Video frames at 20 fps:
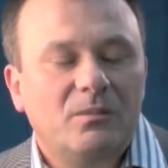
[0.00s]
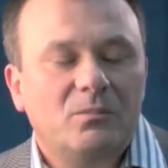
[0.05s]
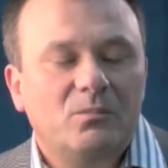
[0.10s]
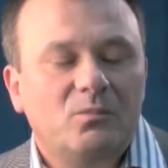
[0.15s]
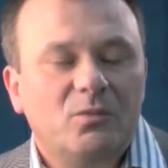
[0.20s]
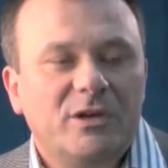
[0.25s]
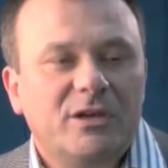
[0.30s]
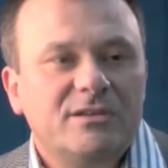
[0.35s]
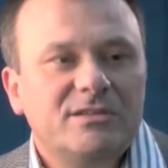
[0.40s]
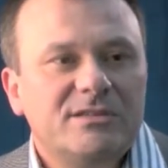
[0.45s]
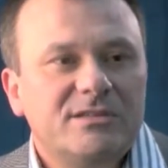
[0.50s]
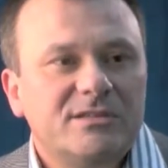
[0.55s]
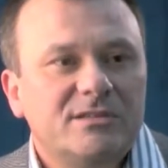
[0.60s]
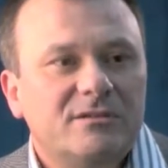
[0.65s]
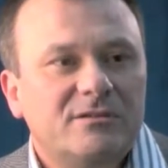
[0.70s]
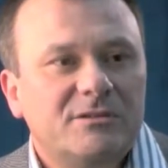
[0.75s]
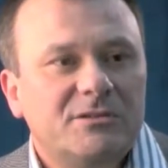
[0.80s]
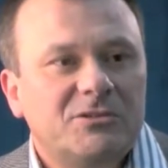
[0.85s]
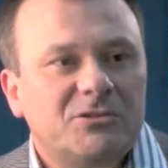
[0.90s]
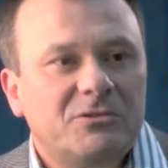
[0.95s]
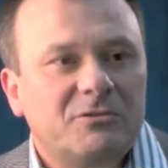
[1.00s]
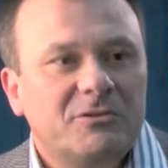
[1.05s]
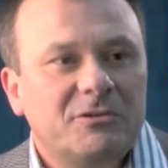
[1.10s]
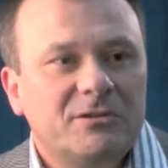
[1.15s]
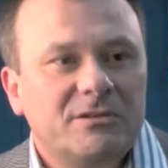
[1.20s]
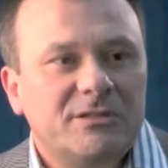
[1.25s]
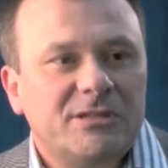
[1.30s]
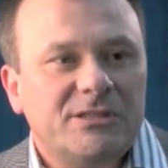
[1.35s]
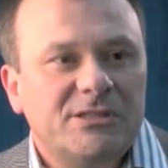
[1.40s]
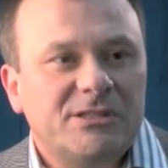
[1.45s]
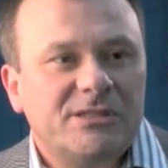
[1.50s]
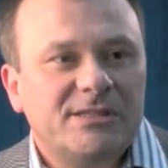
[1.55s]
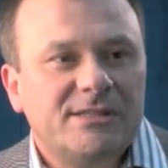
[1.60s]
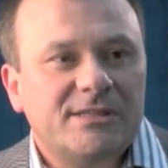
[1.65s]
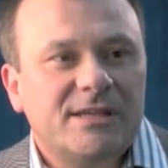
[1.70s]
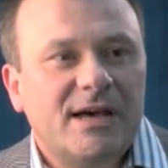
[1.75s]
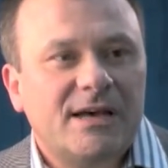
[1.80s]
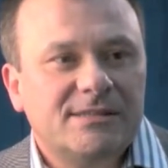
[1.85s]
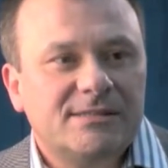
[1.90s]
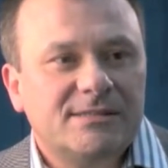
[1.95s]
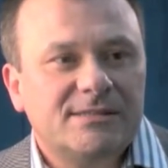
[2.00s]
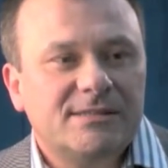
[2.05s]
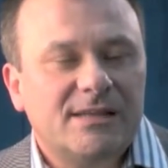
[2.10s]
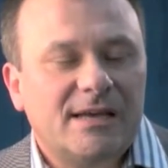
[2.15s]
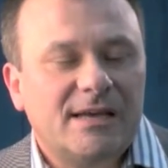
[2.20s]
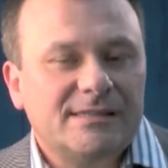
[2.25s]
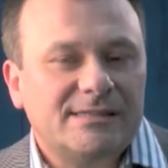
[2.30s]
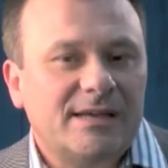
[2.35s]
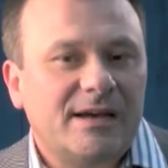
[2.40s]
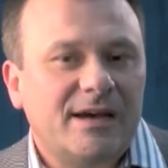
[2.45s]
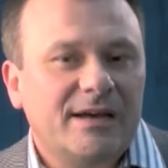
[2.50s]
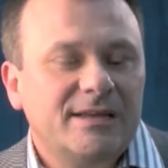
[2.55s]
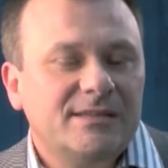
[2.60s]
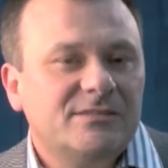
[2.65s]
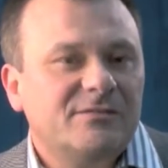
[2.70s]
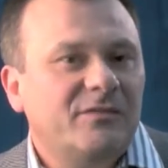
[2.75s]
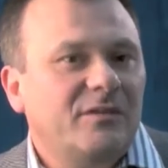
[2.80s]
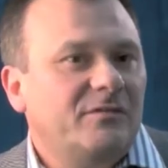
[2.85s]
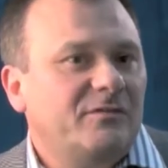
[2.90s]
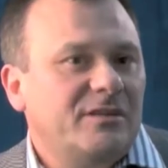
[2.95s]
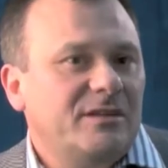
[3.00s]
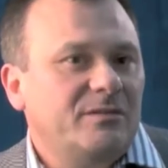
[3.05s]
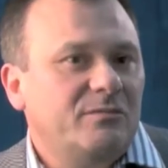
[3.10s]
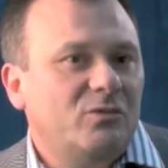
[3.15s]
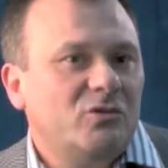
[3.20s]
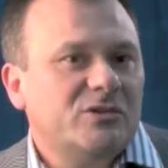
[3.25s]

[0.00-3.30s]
We can see in the literature that it has as high as 15%.